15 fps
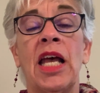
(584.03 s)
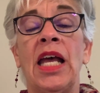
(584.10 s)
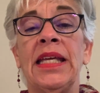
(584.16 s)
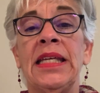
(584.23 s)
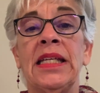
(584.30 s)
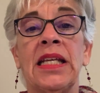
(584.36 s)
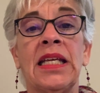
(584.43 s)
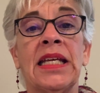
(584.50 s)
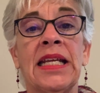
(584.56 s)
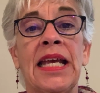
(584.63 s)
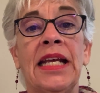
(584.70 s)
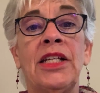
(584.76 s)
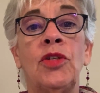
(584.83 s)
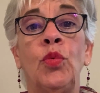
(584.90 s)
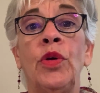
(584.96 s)
I can
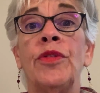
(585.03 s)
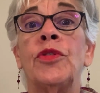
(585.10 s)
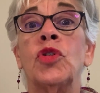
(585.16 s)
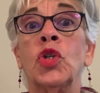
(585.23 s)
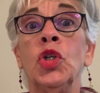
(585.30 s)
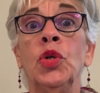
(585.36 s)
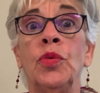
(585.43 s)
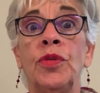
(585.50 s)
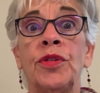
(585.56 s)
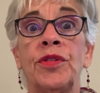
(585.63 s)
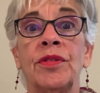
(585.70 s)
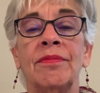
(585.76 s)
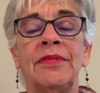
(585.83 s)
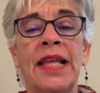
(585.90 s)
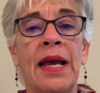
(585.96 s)
connect with
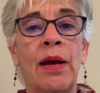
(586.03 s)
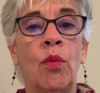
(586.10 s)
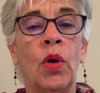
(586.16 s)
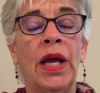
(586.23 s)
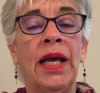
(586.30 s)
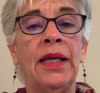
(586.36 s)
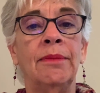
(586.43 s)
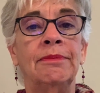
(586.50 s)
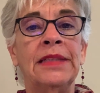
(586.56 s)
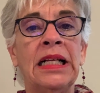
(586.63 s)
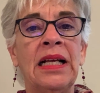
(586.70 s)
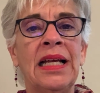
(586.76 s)
truth that way.